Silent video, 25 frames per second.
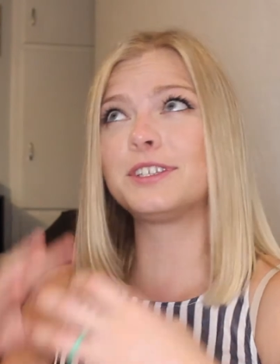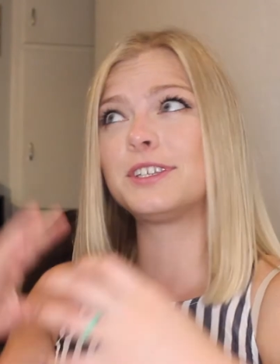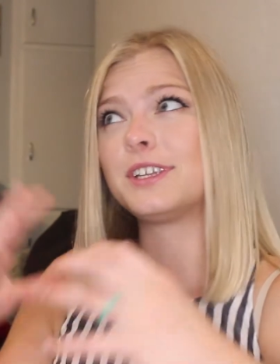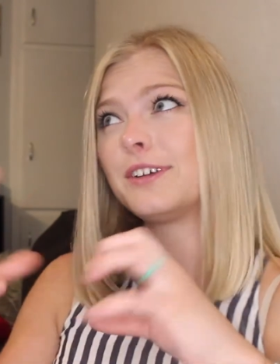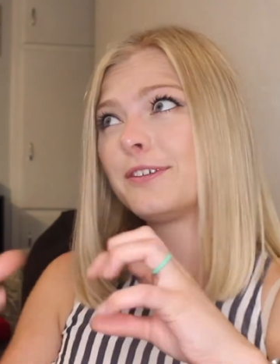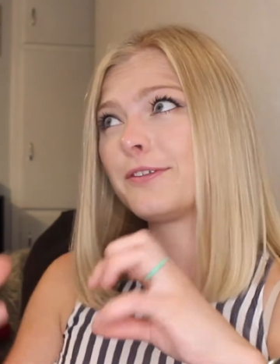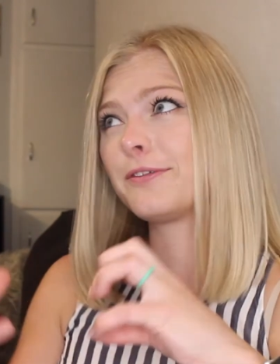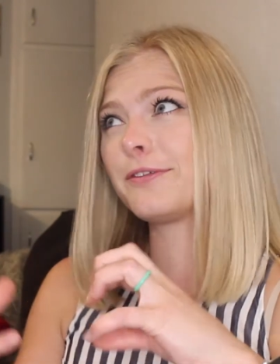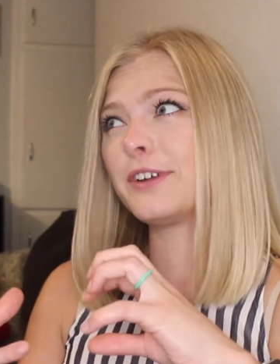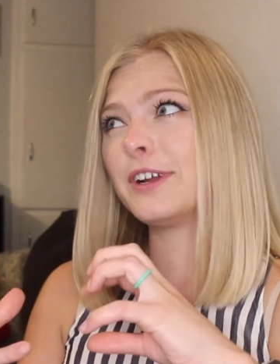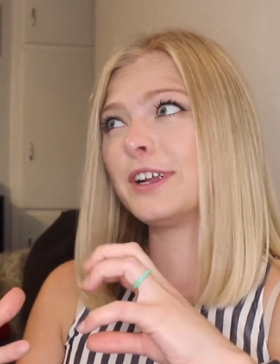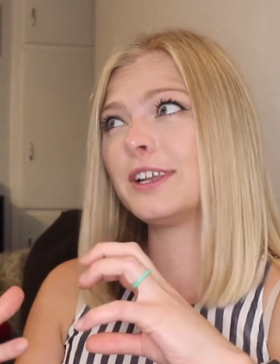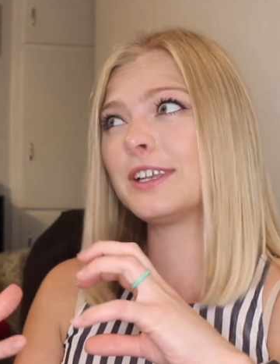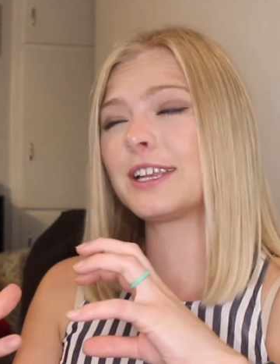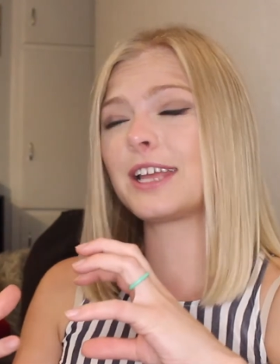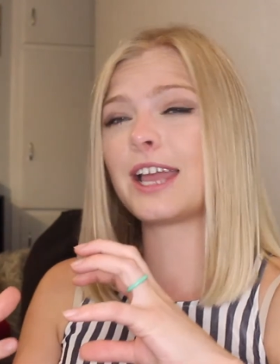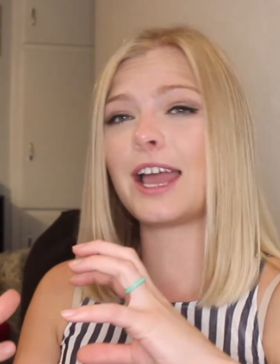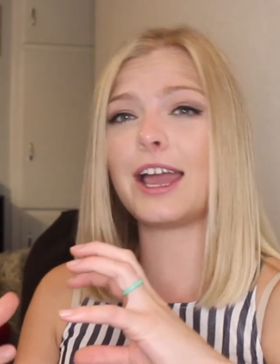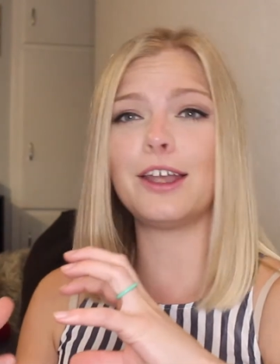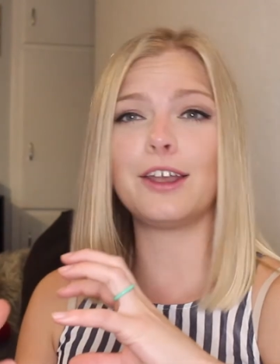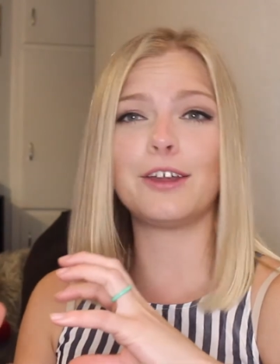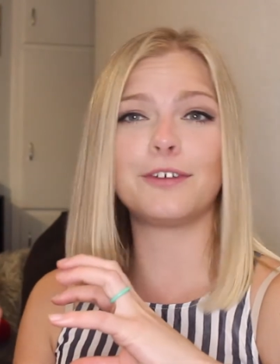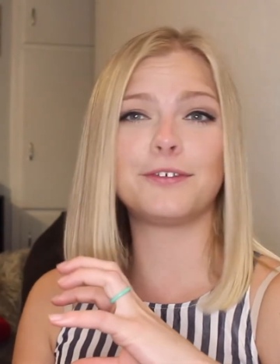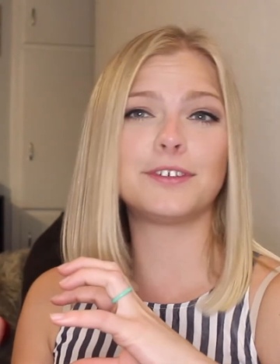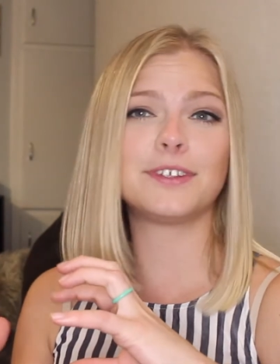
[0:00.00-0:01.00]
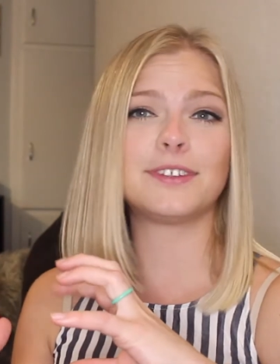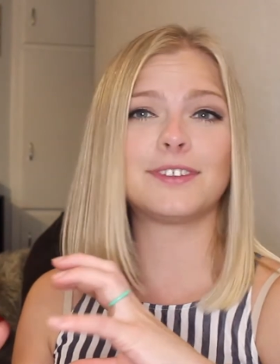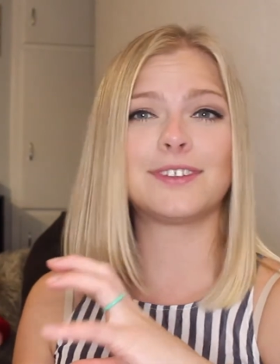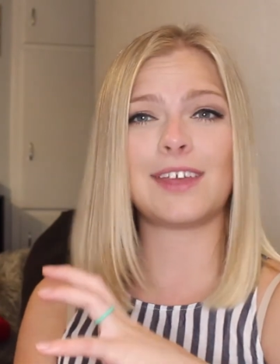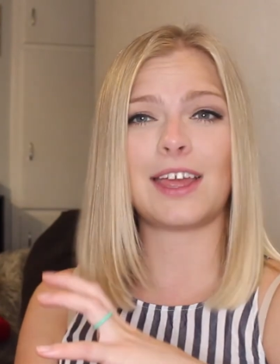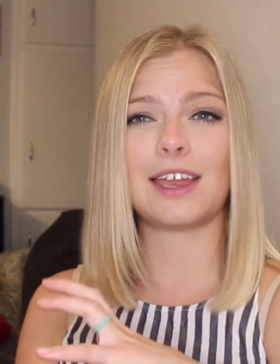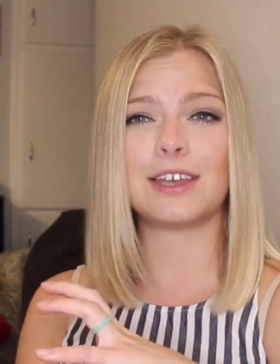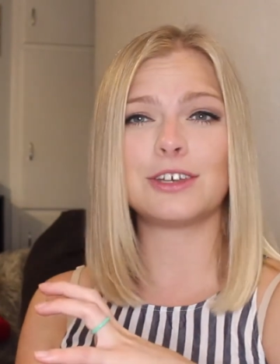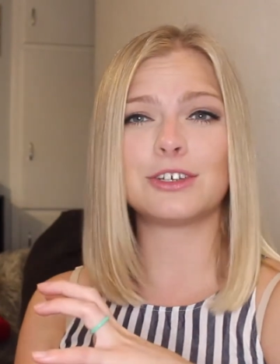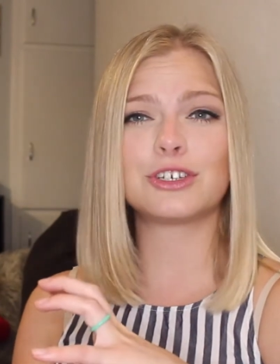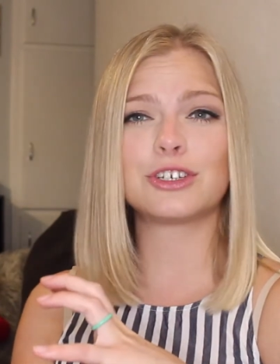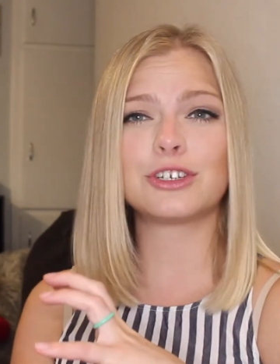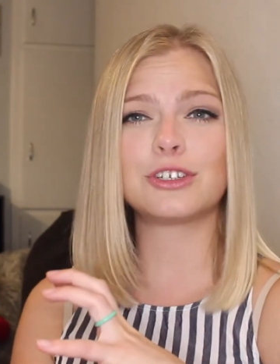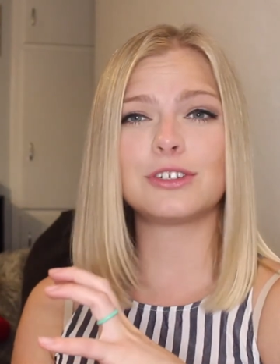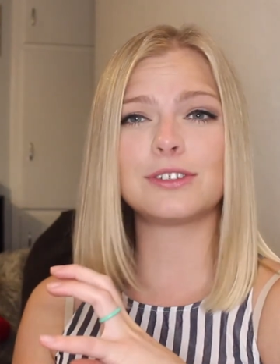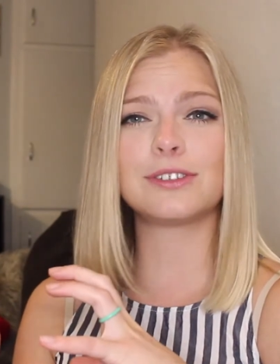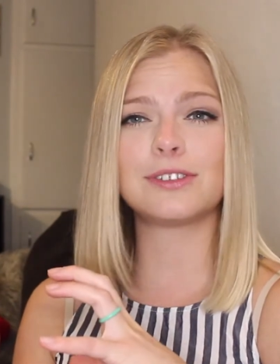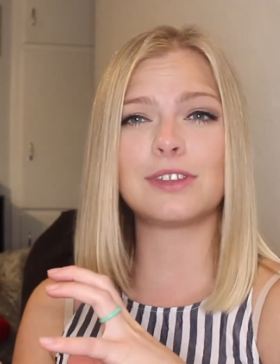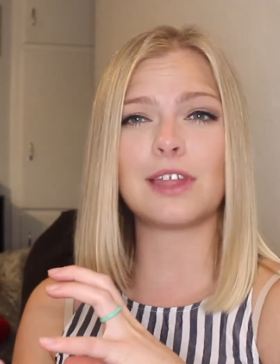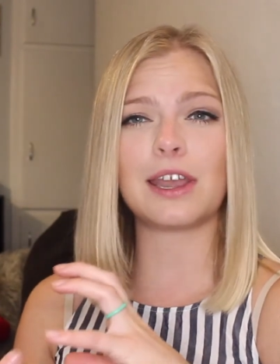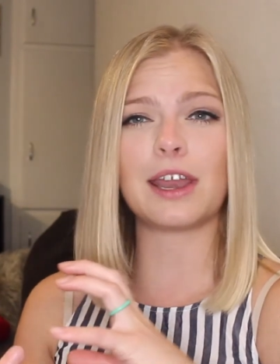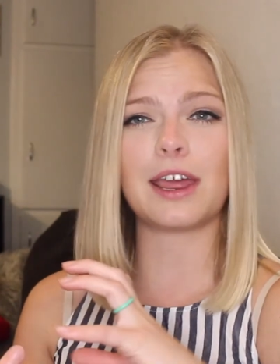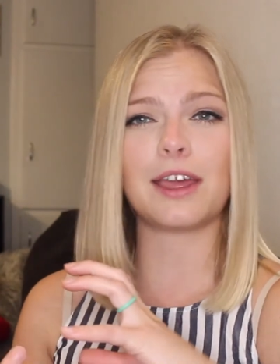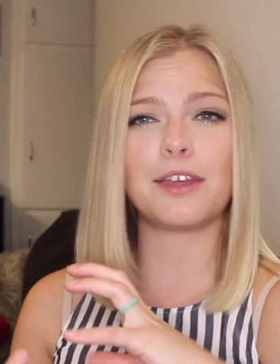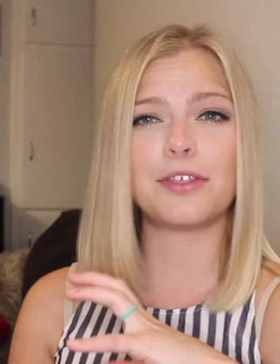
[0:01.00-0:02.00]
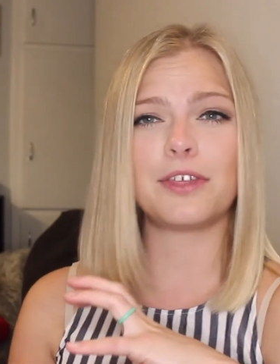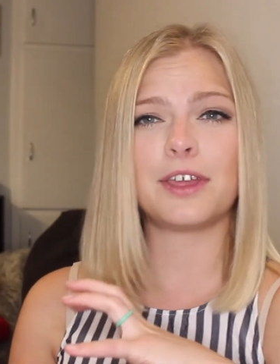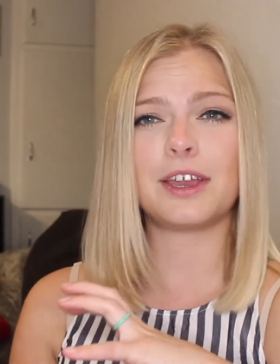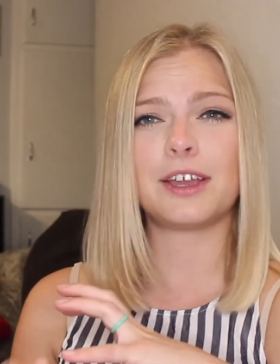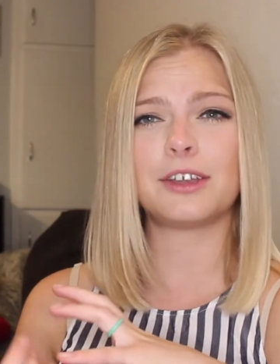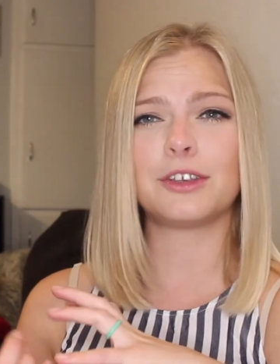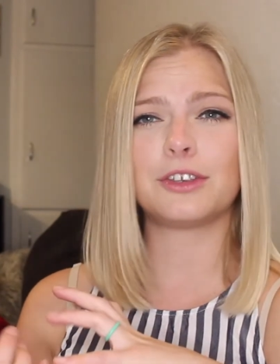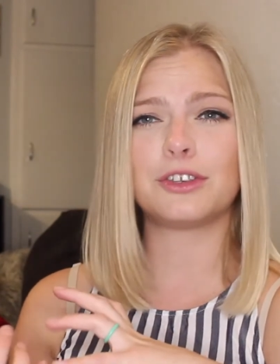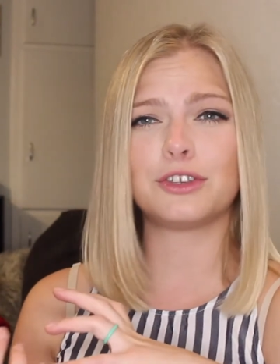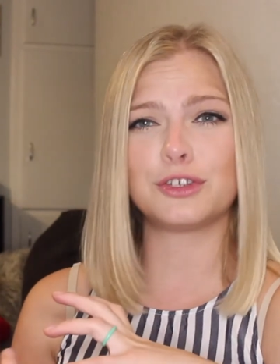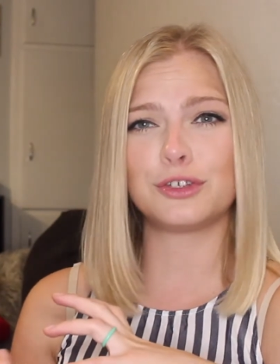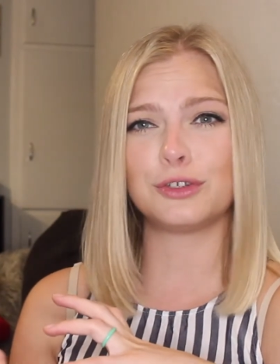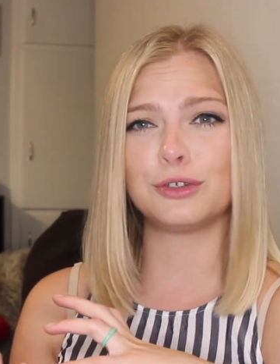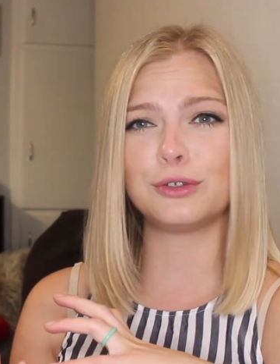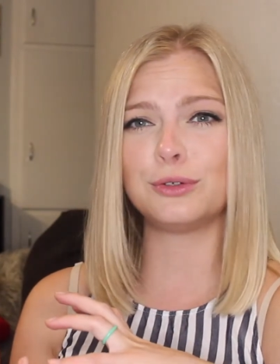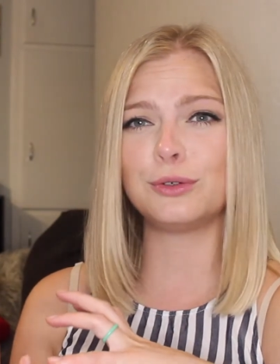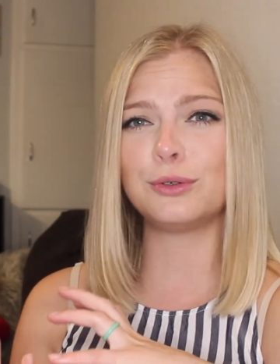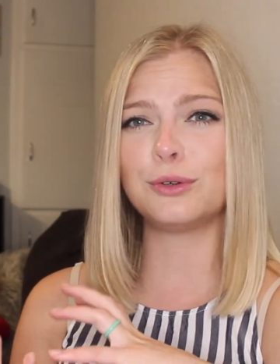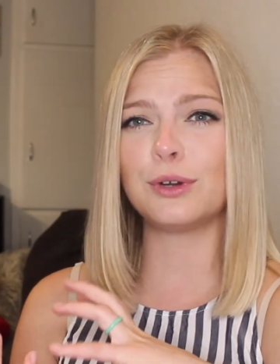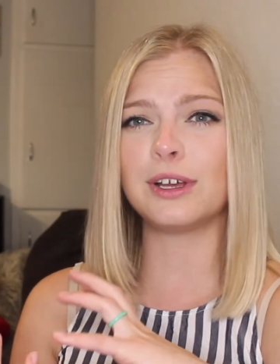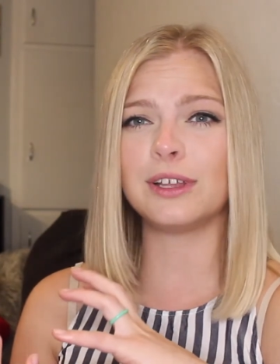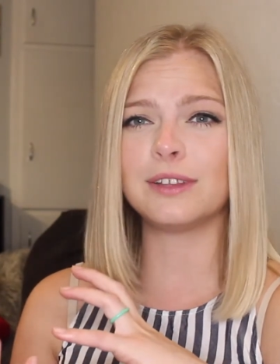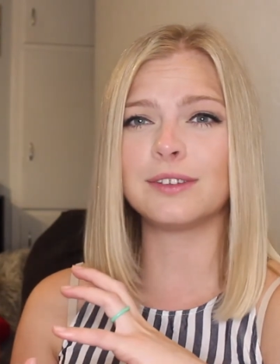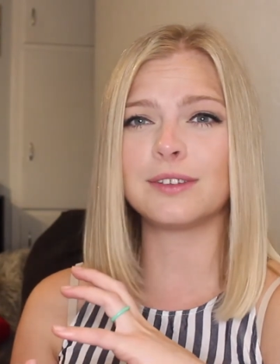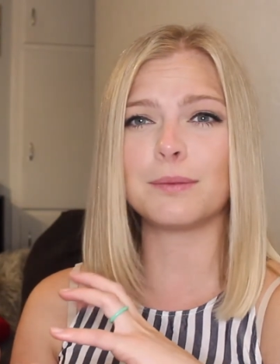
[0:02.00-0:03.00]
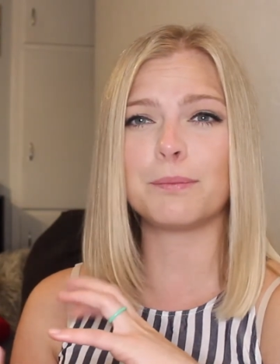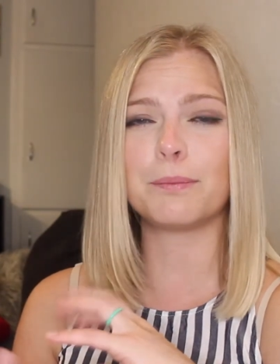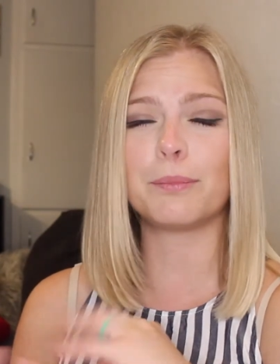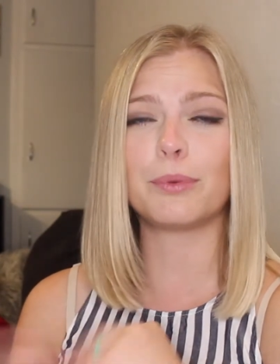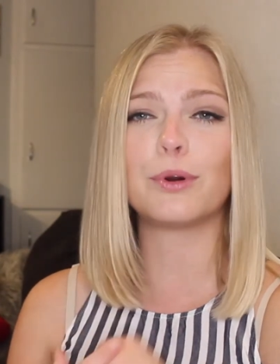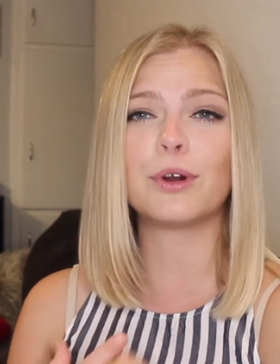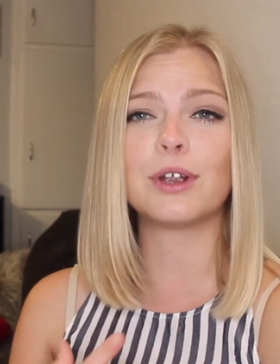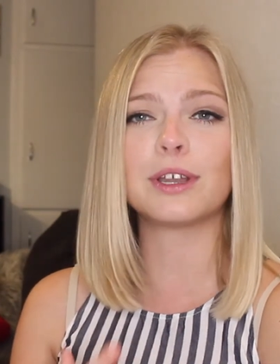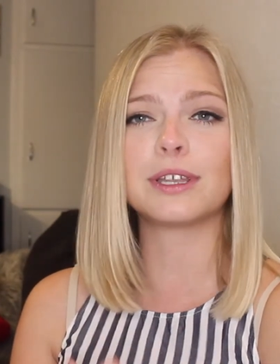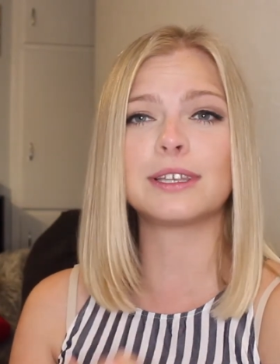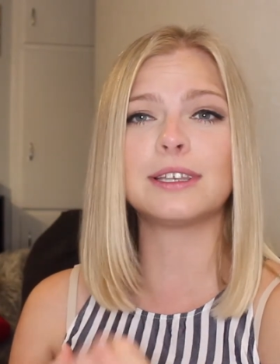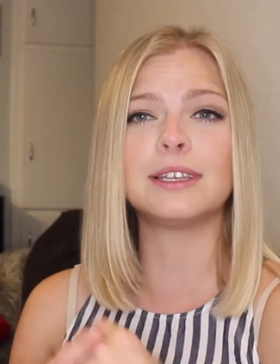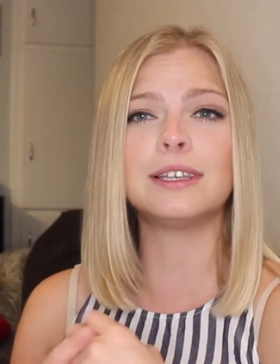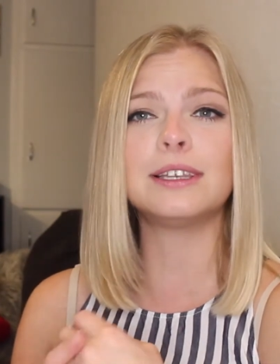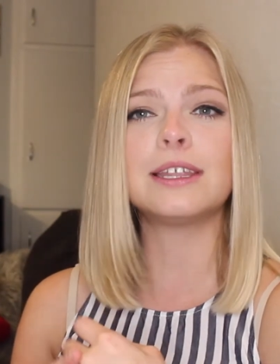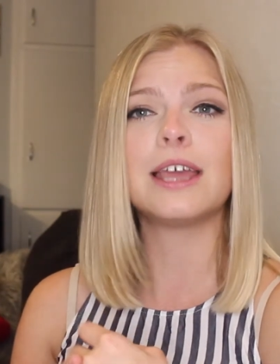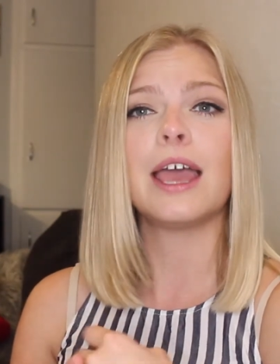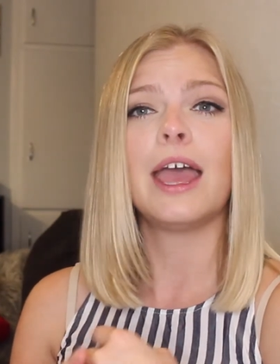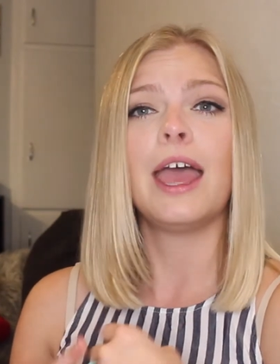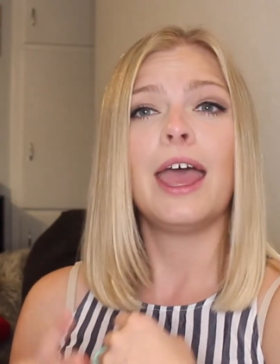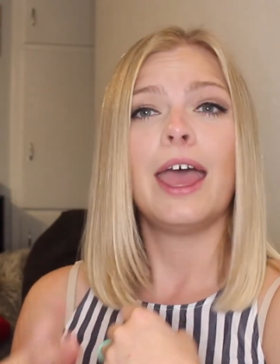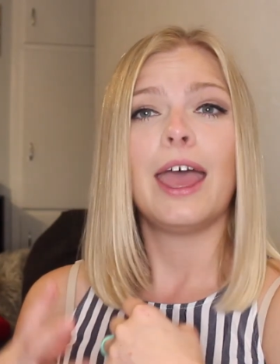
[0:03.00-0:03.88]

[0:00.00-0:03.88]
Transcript: different kind of essentials that I think too is important.